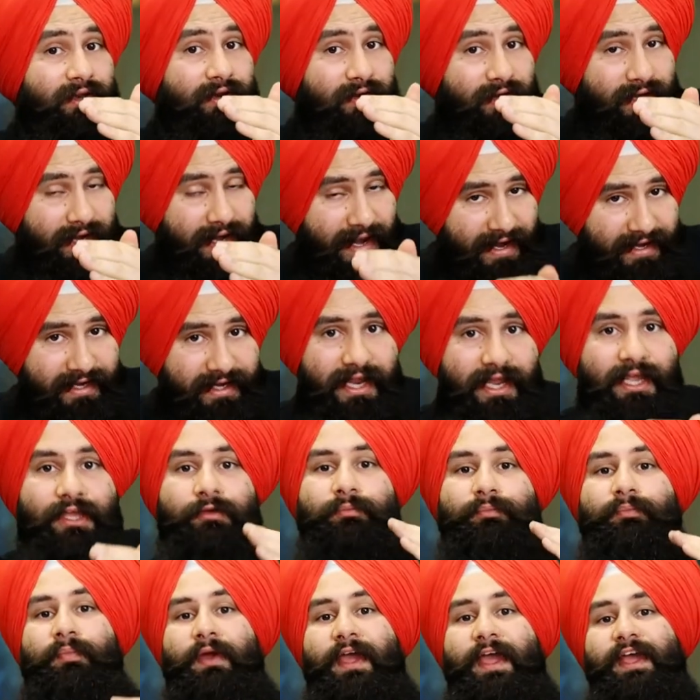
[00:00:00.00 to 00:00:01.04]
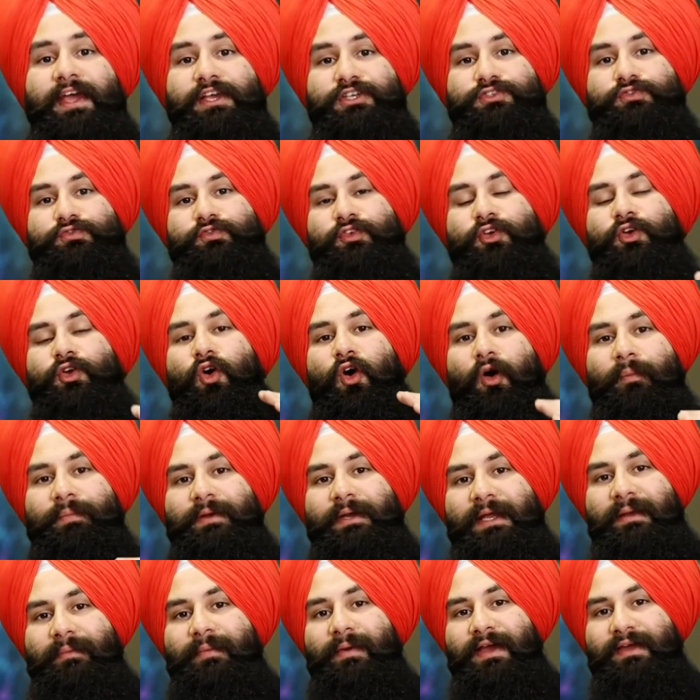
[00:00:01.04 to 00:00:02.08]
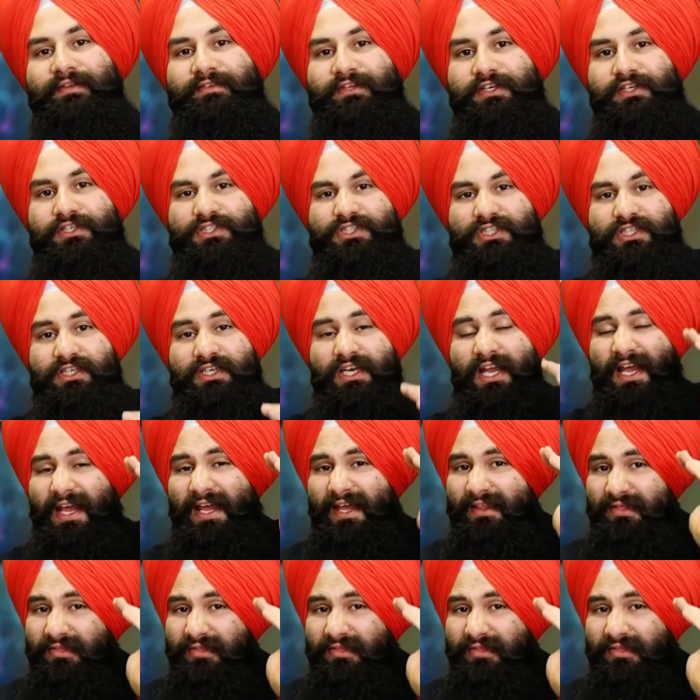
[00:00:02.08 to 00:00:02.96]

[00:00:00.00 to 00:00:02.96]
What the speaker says: landing page view optimization,